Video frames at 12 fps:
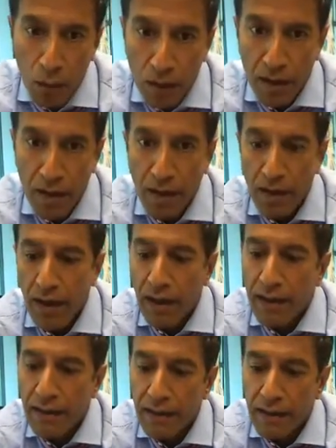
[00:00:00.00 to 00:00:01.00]
work.
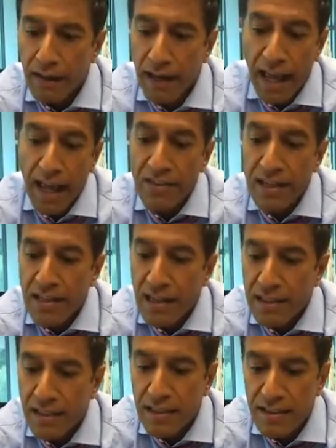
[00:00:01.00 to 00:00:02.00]
And again, I haven't
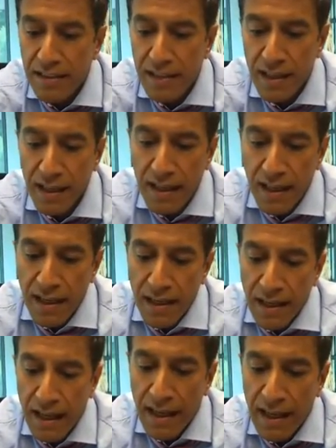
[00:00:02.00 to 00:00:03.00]
done this,
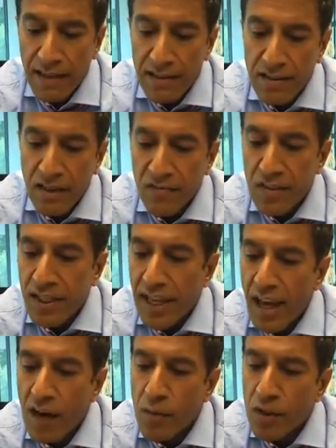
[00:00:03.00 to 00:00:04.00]
and it's tough to say
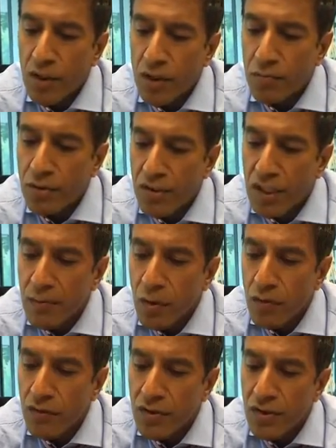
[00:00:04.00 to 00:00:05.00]
how much is
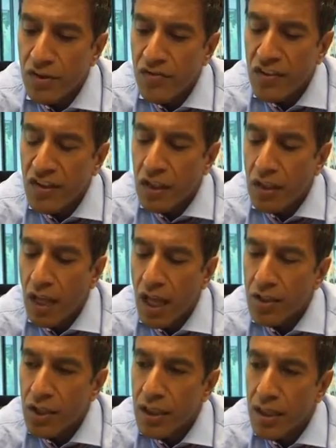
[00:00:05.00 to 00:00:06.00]
placebo versus
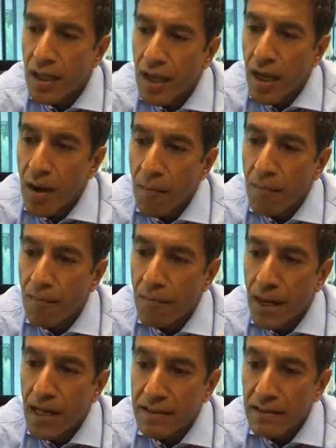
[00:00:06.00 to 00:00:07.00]
physiologic.
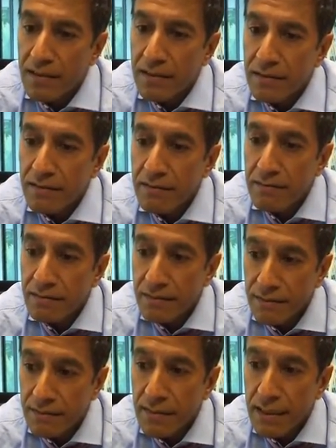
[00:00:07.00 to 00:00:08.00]
But
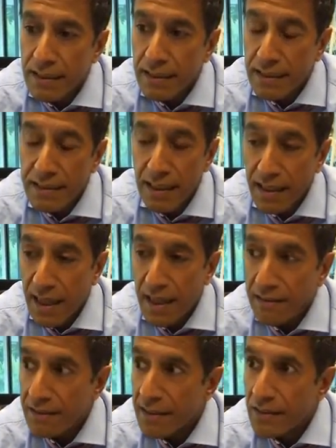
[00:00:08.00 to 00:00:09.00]
these
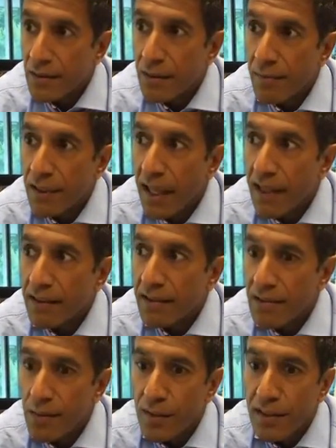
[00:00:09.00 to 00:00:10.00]
are Olympic athletes
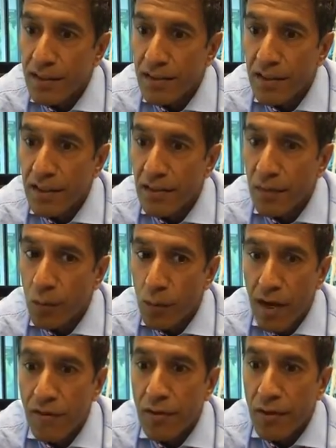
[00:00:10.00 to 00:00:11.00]
doing this.
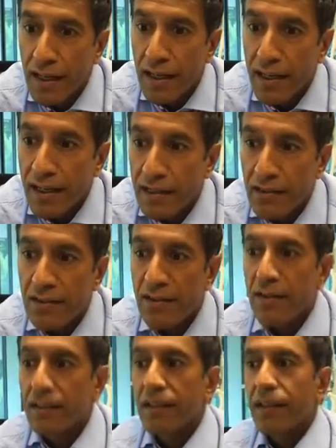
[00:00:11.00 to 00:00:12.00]
Whatever it is,
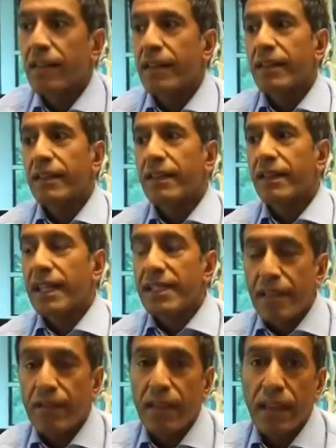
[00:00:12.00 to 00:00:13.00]
they
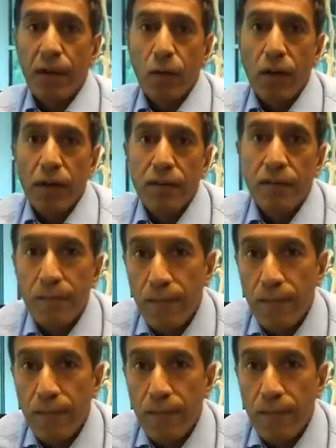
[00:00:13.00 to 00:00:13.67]
seem to think it works.